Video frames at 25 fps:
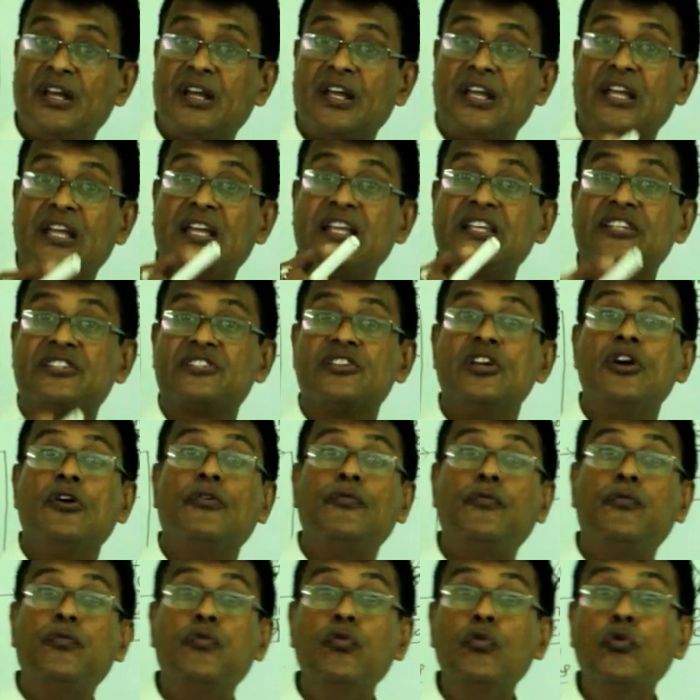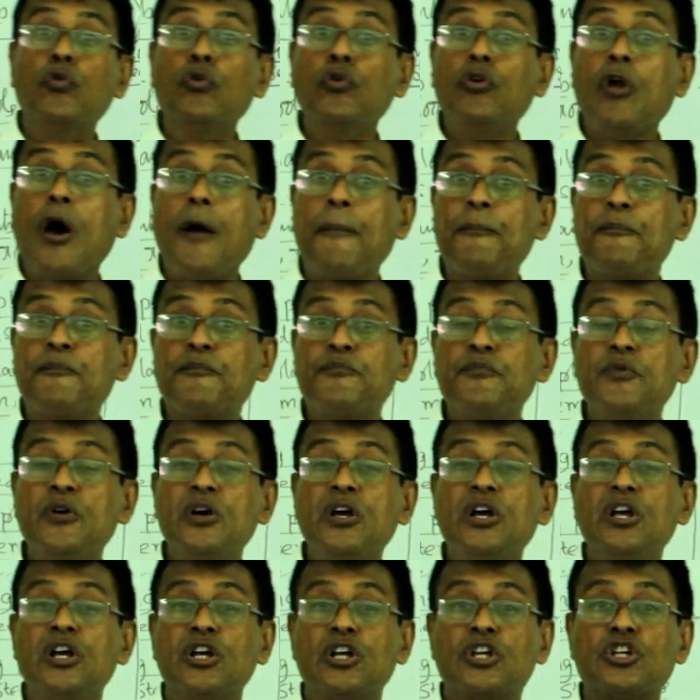is full
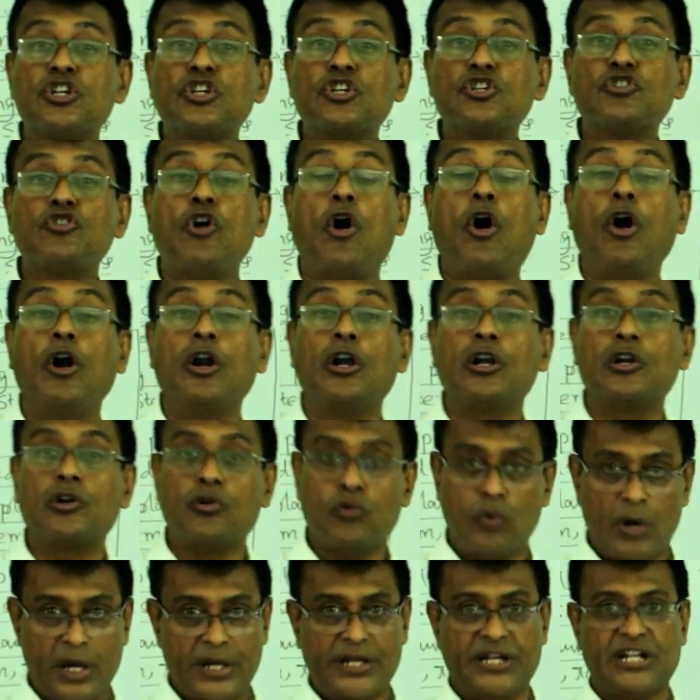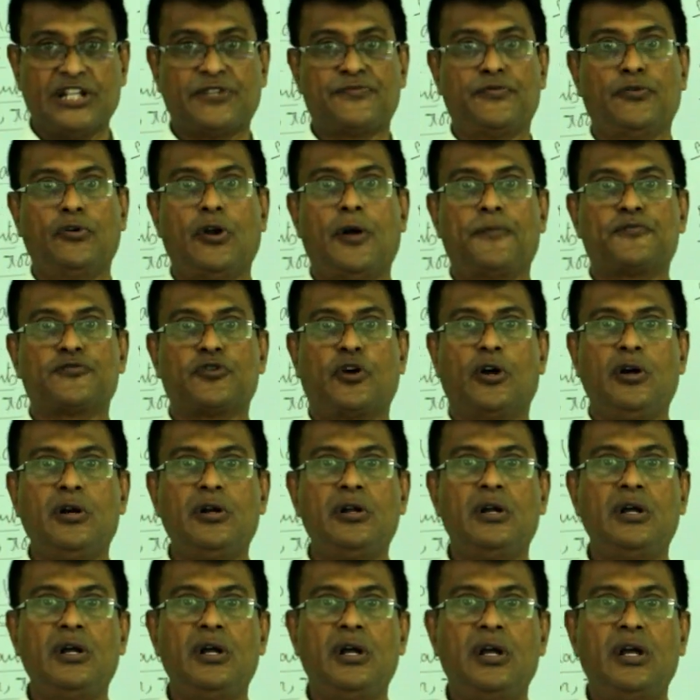of salt. Why it is full of salt?
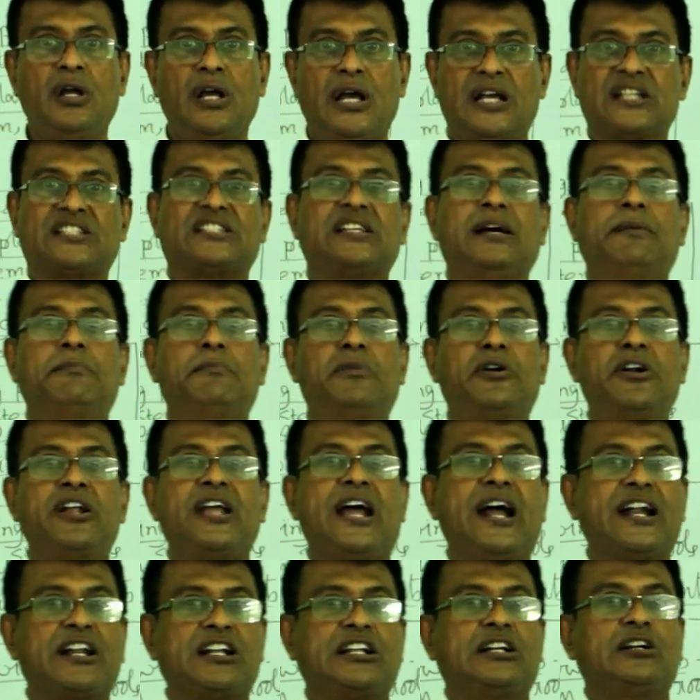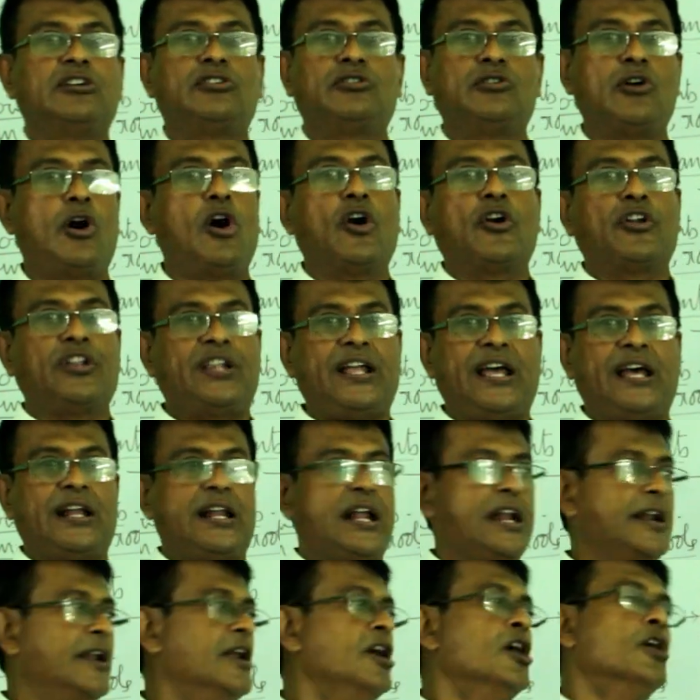Has somebody had gone there
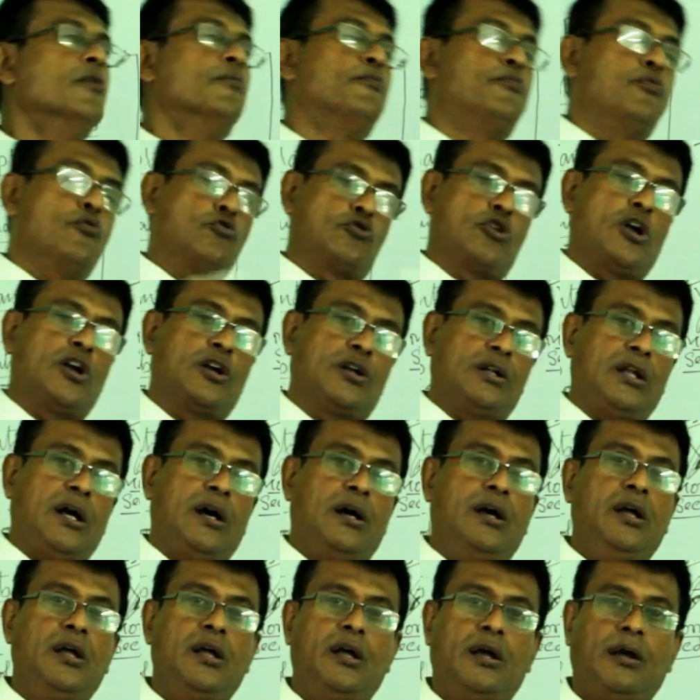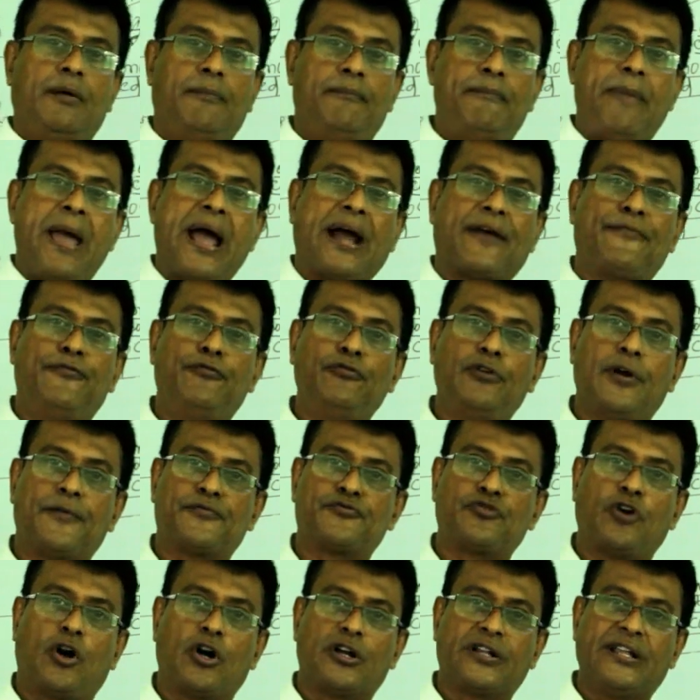and put on the bag full of
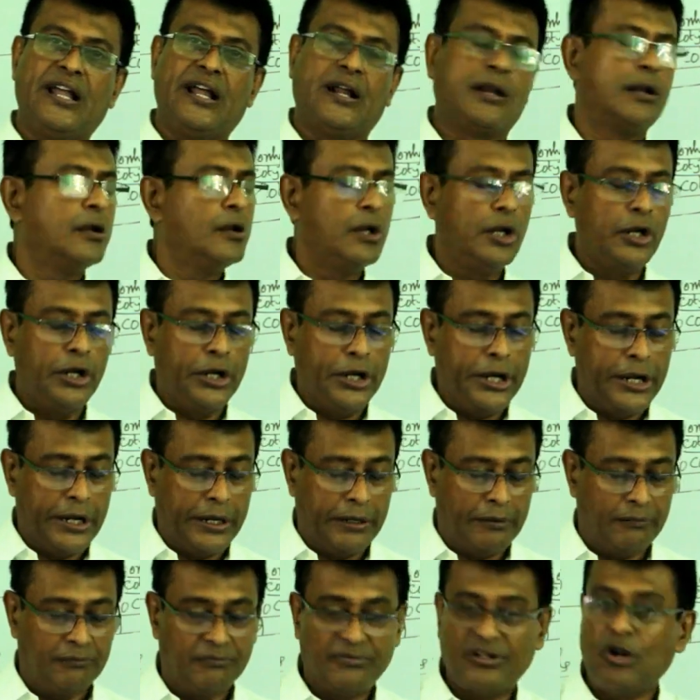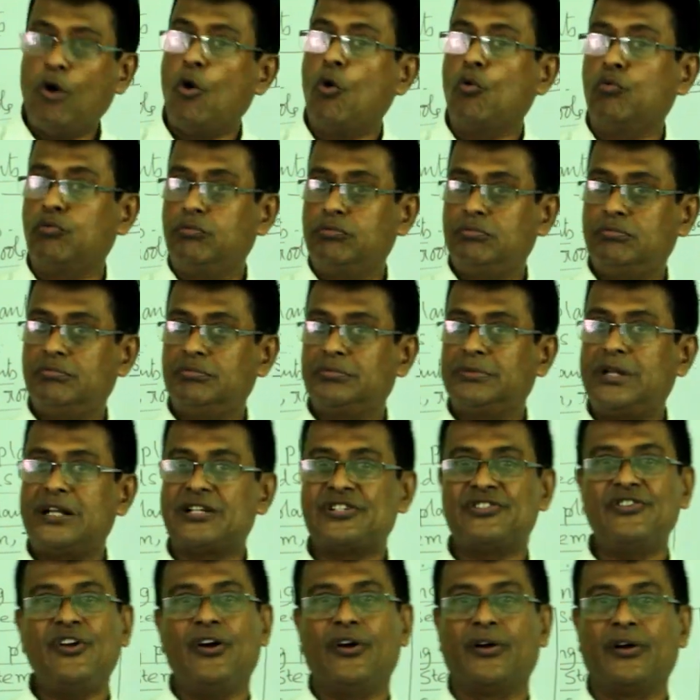salt there? No,
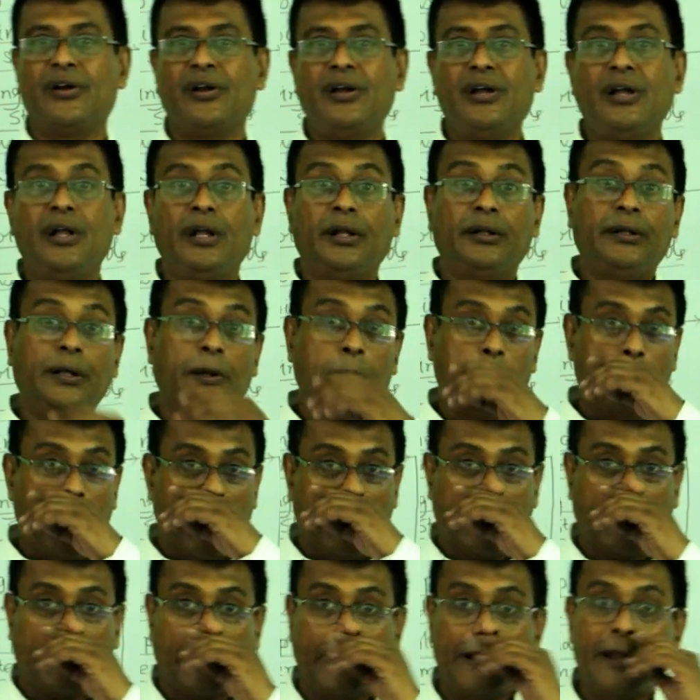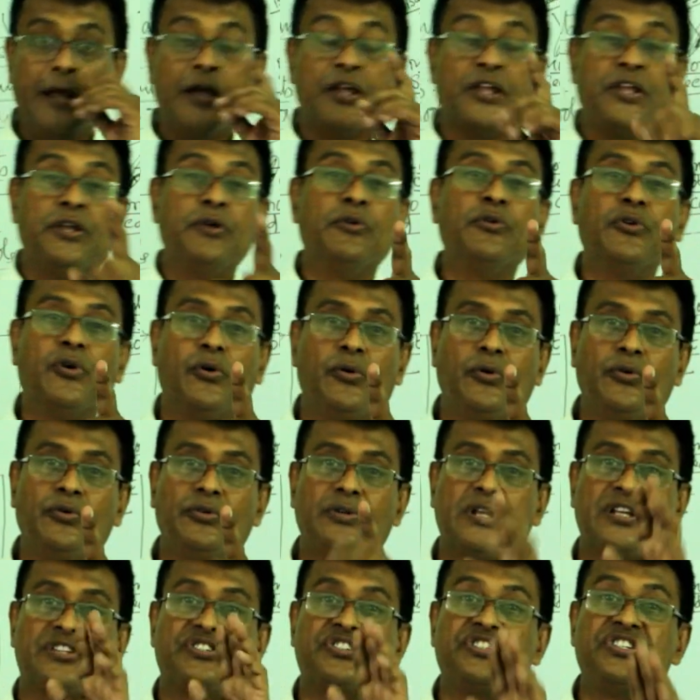that's not. Then what? You know,
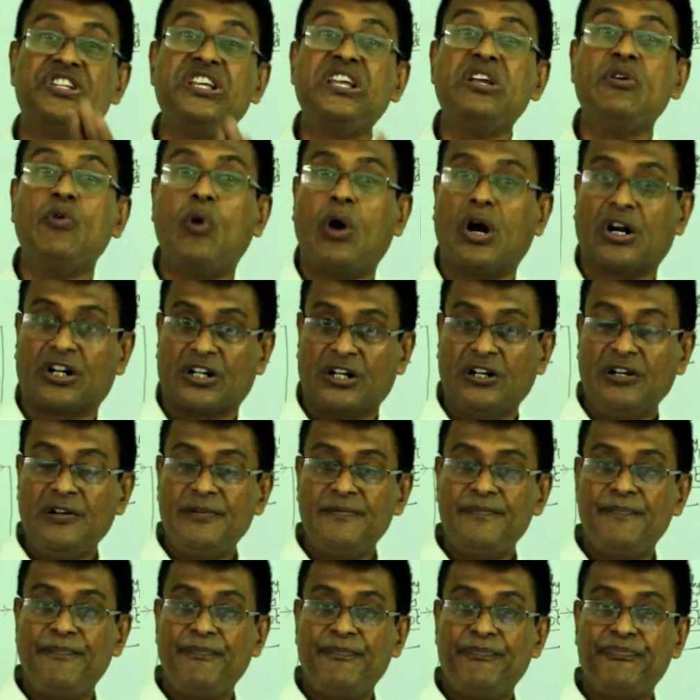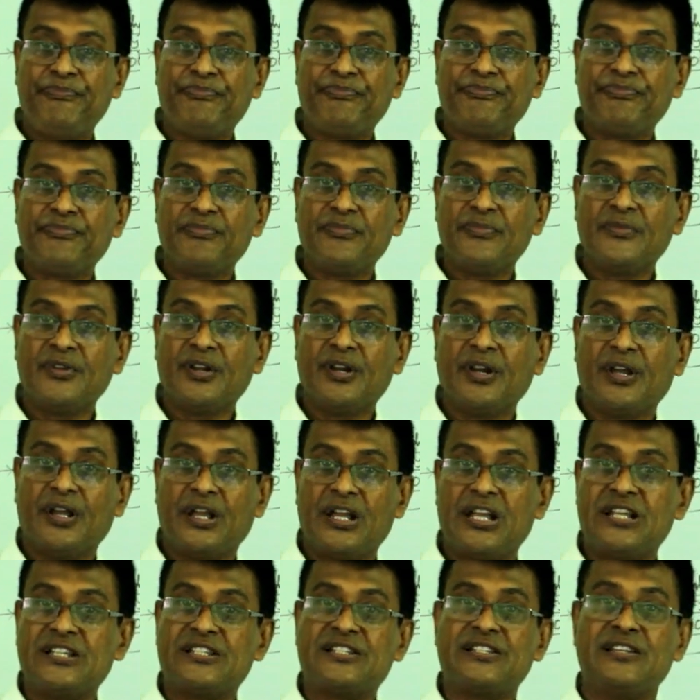the sea water
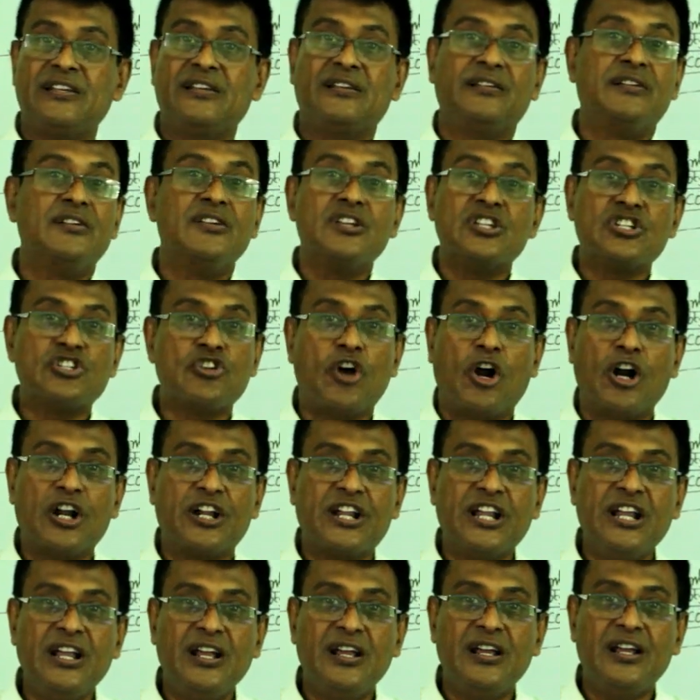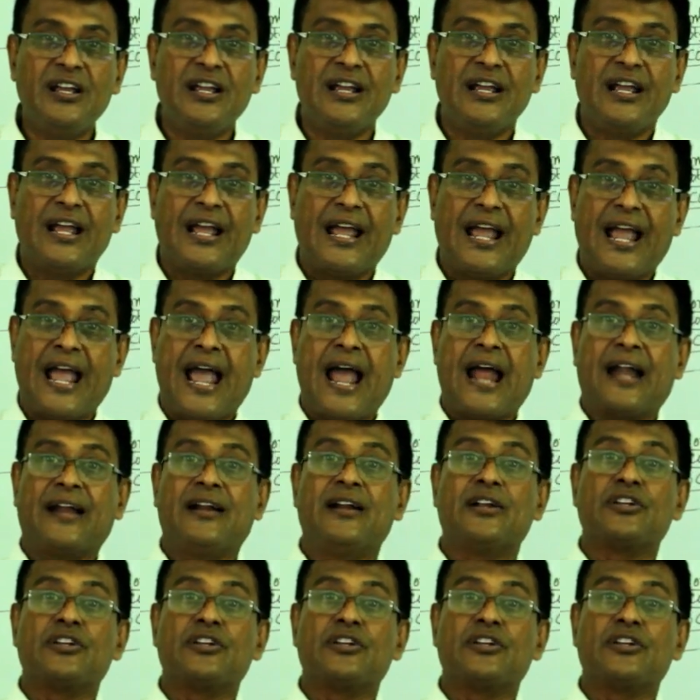is salty and